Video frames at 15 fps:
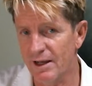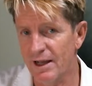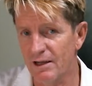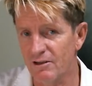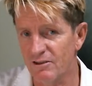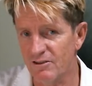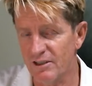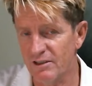how
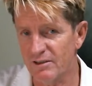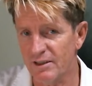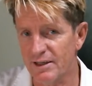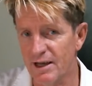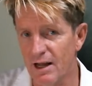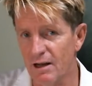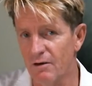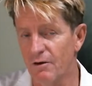to tint a
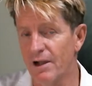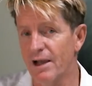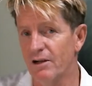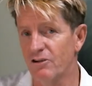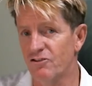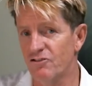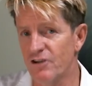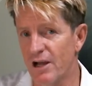color, or how
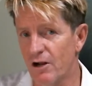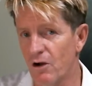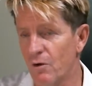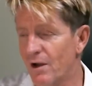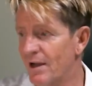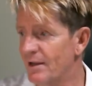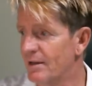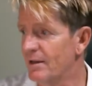to shadow
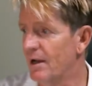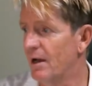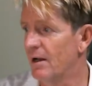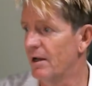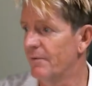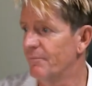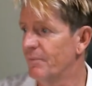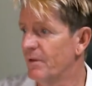a
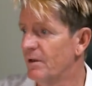color.